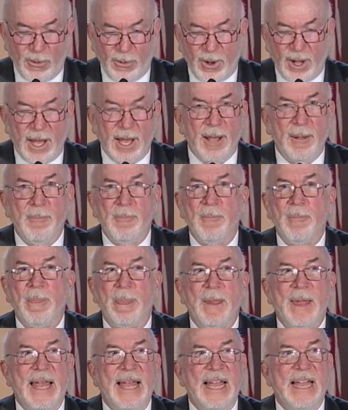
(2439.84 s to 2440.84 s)

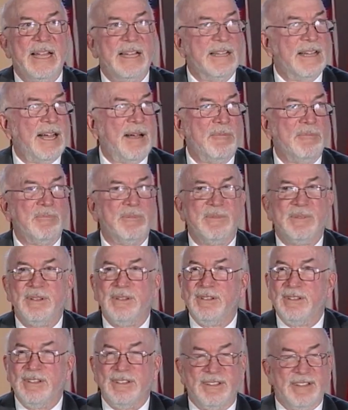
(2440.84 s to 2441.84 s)
I
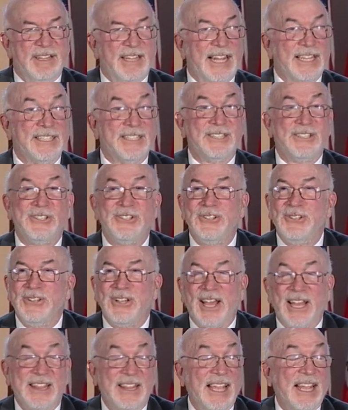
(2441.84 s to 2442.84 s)

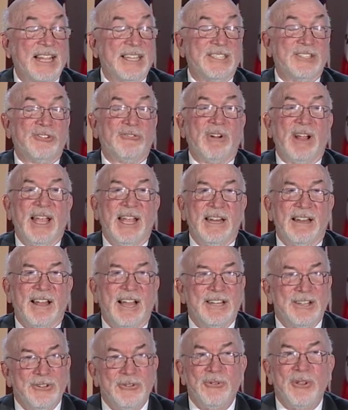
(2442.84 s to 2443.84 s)
think it's great.
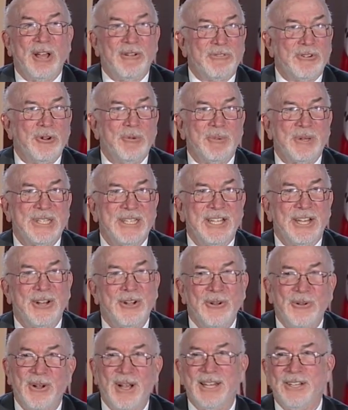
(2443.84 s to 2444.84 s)
I do love
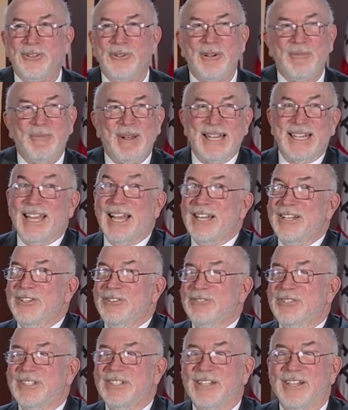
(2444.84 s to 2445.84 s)
Cupertino. I do have my
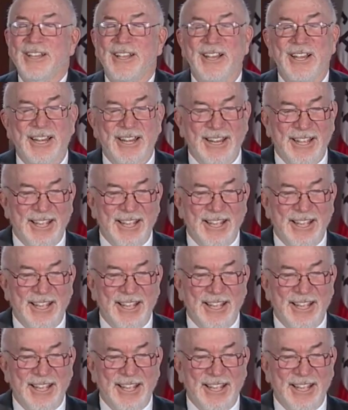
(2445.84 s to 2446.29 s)
tattoo still on.